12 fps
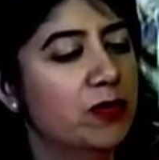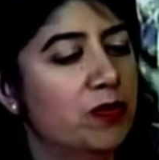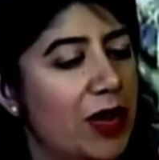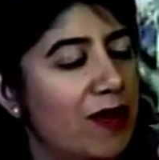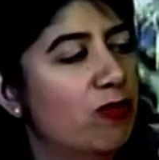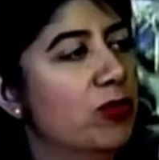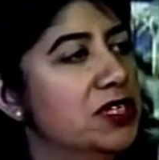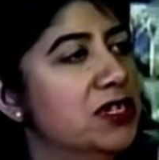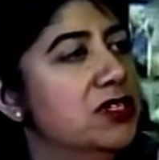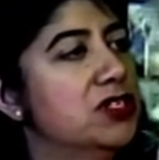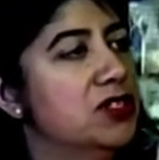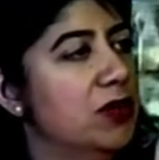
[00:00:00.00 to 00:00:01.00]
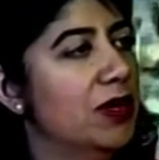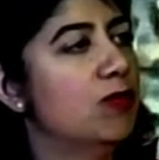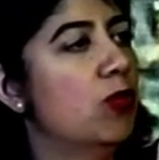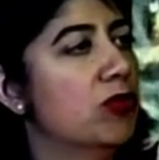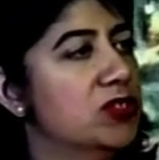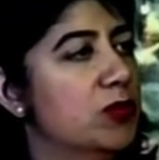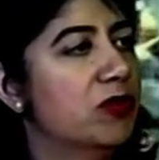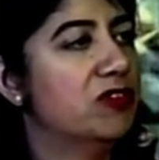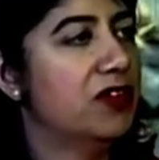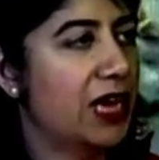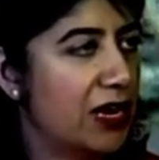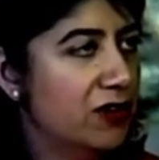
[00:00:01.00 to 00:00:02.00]
may have wanted to do it more
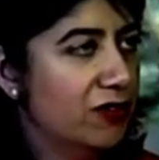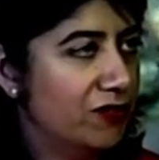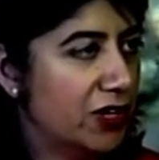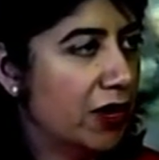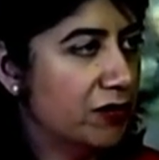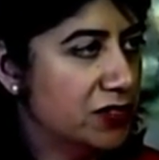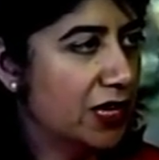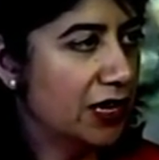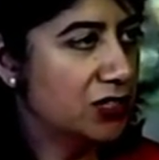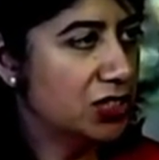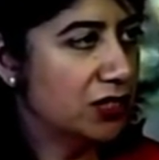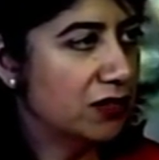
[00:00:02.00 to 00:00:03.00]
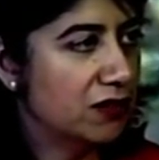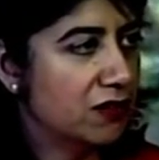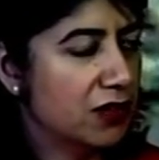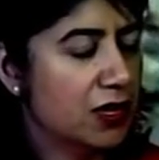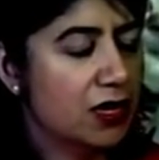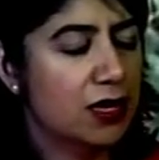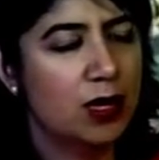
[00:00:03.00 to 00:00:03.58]
towards the end of negotiations.